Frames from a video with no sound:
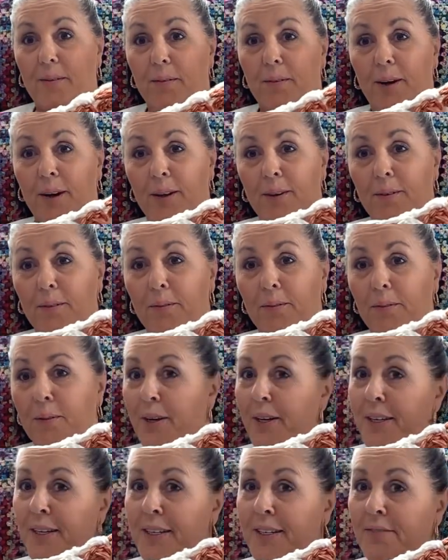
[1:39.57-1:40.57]
One,
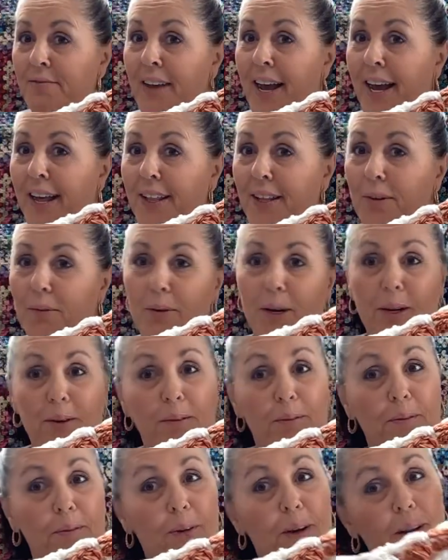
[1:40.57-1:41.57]
one valley,
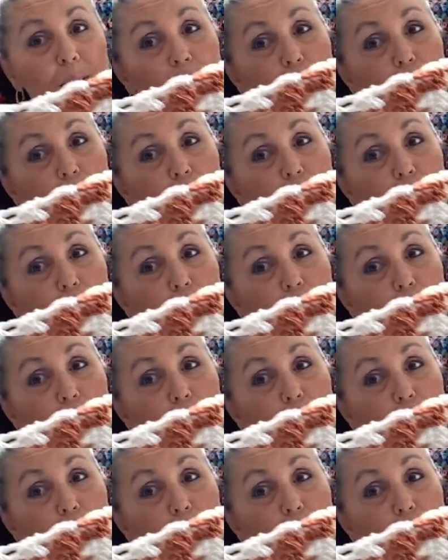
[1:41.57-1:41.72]
one, one